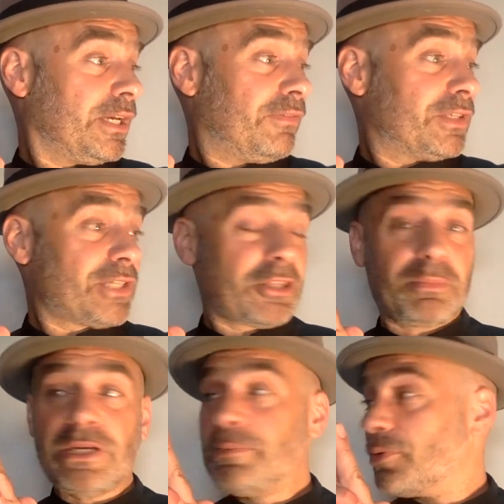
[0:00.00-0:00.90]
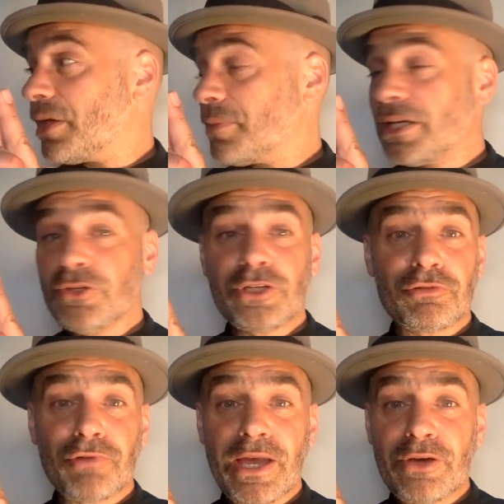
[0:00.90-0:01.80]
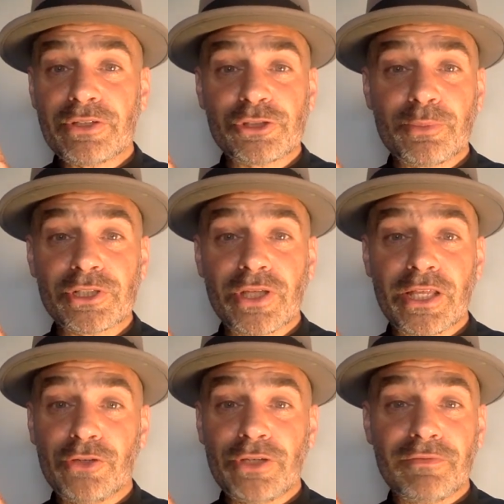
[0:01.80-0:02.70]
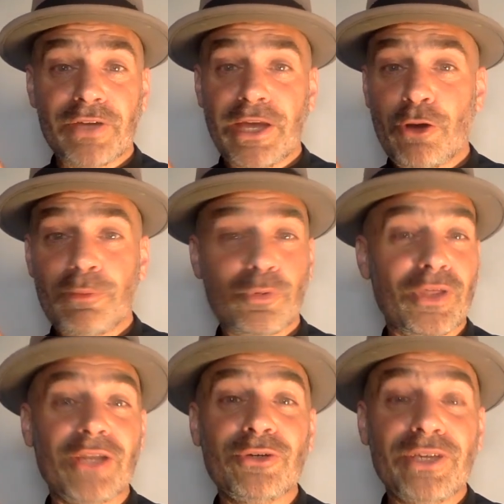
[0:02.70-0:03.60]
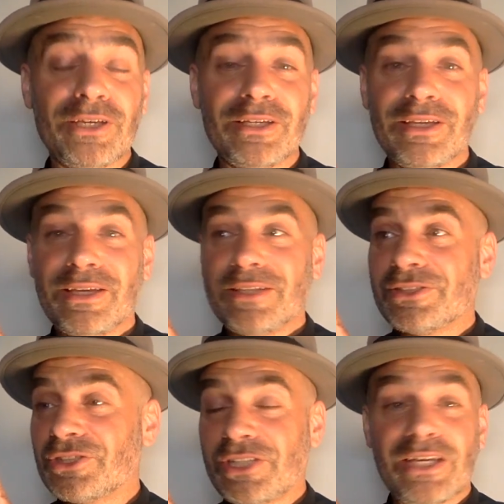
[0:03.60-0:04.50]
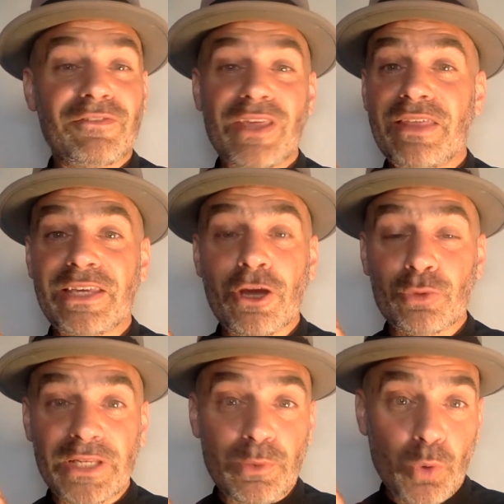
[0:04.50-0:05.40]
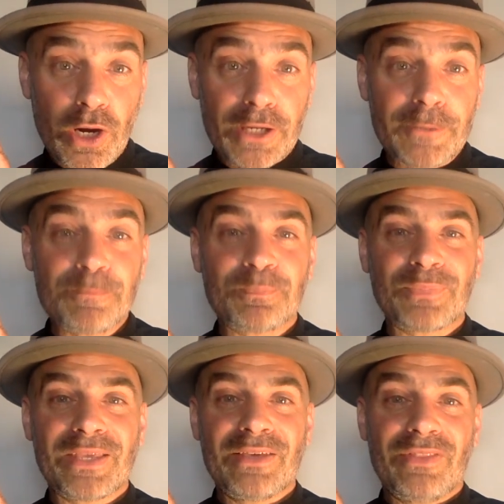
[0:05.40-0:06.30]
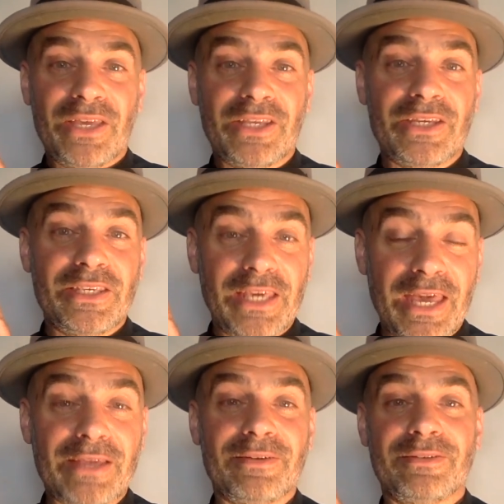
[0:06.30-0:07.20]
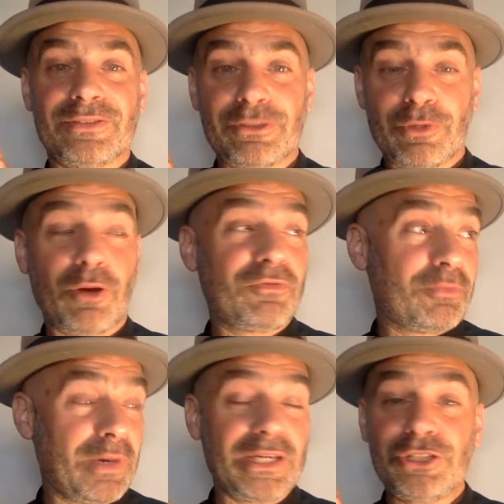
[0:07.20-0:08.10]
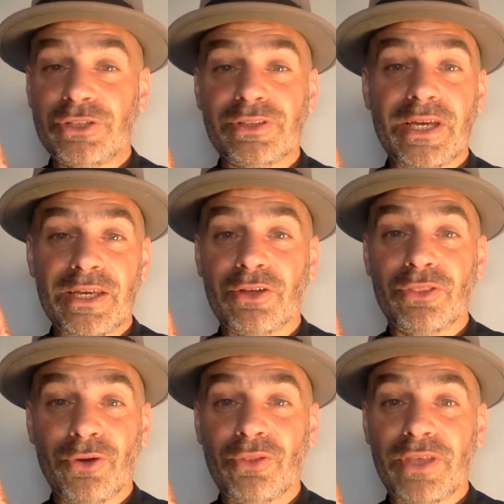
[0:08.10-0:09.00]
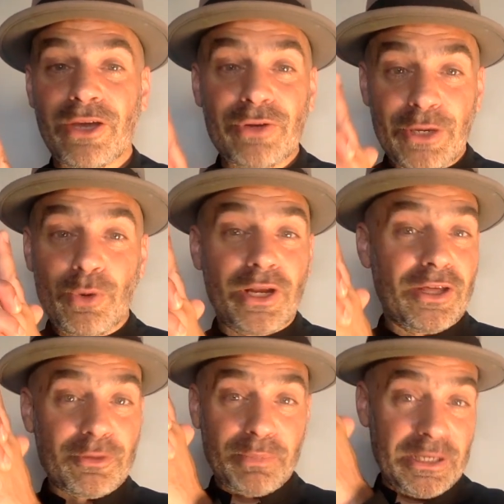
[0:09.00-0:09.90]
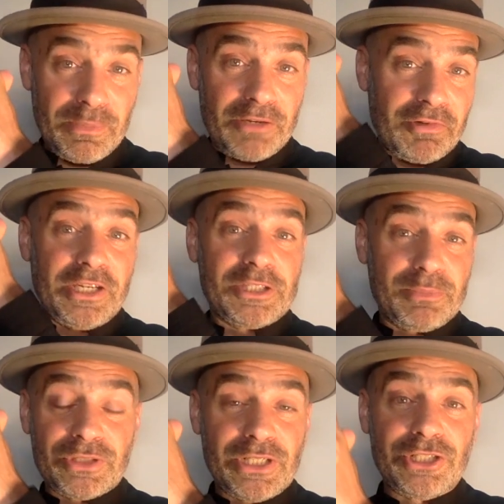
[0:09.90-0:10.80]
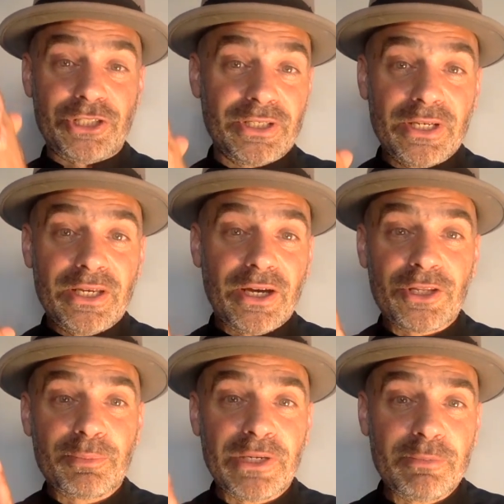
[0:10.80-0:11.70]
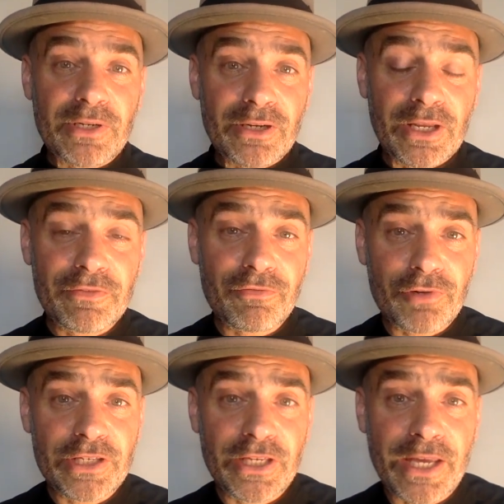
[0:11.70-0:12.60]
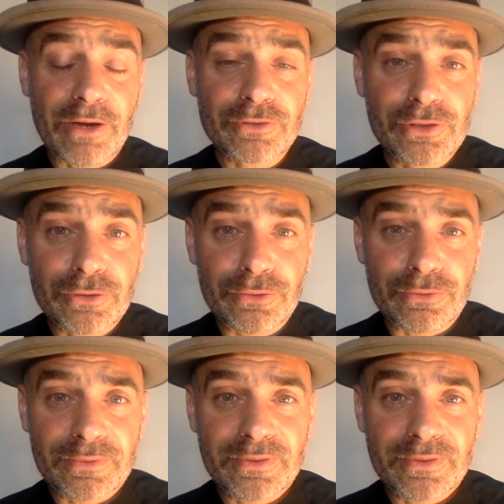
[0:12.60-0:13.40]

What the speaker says: If there's other people, they may look around. It's almost like they're looking for help, or they're looking to see if they're the only one. They're going to get some confirmation they are not the only one. Other people are in this position. Other people are kind of freaking out too.